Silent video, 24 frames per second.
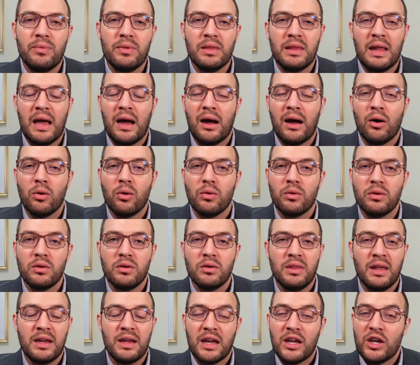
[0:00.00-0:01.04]
Now,
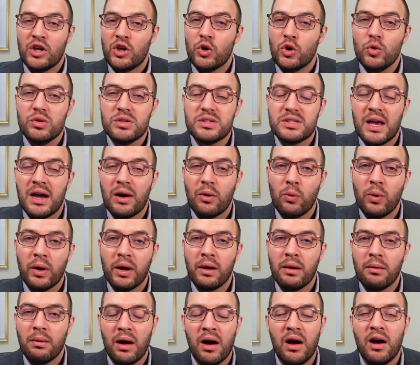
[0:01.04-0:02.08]
they get used that
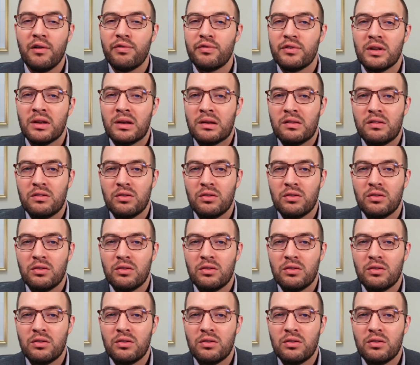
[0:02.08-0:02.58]
way often,